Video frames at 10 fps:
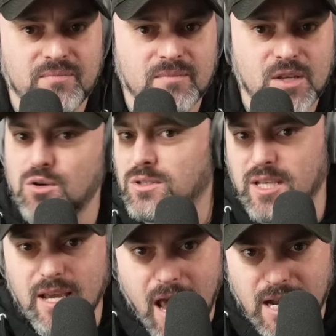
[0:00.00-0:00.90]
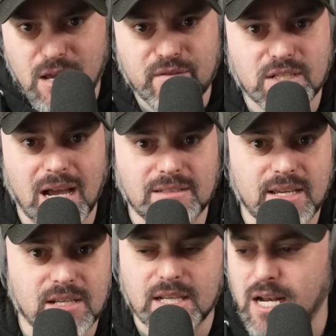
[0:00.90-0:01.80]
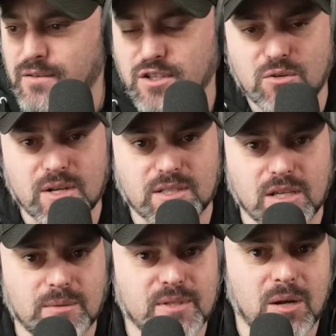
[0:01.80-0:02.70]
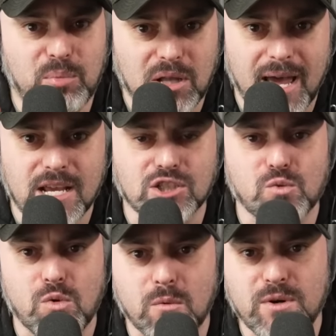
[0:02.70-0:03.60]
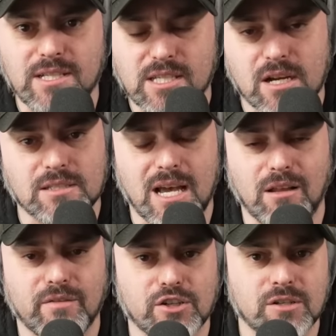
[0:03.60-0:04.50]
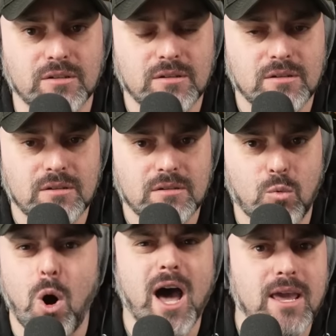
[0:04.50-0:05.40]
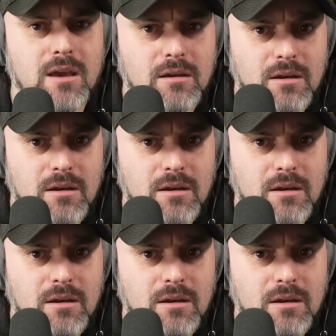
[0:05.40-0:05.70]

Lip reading: You don't take any of his ideas, any of his criticisms, and apply it to what we see on television. Why?